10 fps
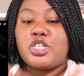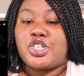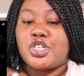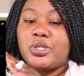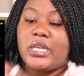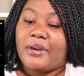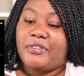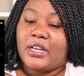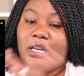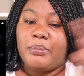should
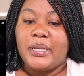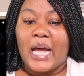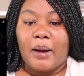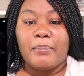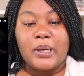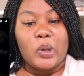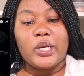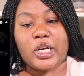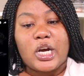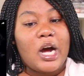definitely be down below
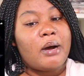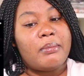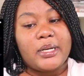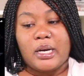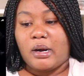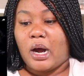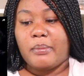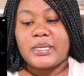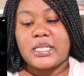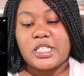in the
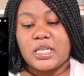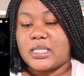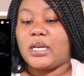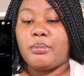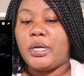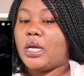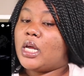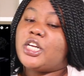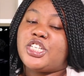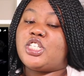comment section telling me
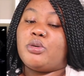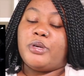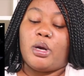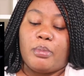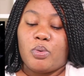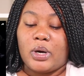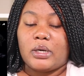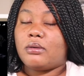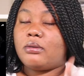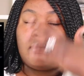she should be number one.
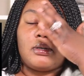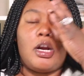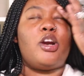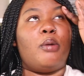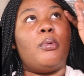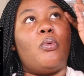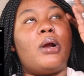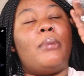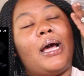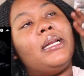Not number
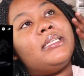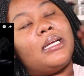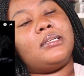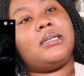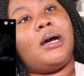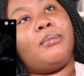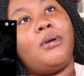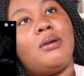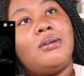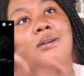one, but at least at the top.
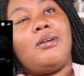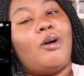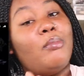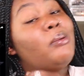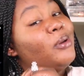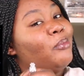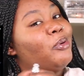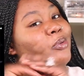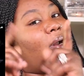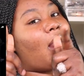Or maybe
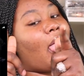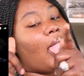number one.